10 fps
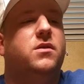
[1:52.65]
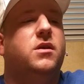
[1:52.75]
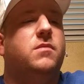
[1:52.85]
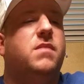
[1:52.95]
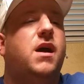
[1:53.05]

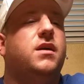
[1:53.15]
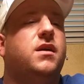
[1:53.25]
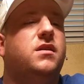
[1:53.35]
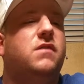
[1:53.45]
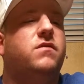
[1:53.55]
Looking back,
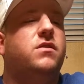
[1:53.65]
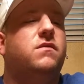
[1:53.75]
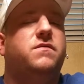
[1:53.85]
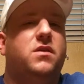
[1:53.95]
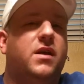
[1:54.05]
I definitely
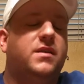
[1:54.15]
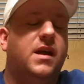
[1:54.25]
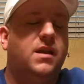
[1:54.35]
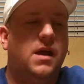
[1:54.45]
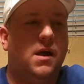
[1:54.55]
don't feel like
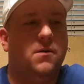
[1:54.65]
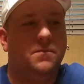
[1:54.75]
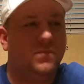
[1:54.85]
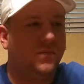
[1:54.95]
that now.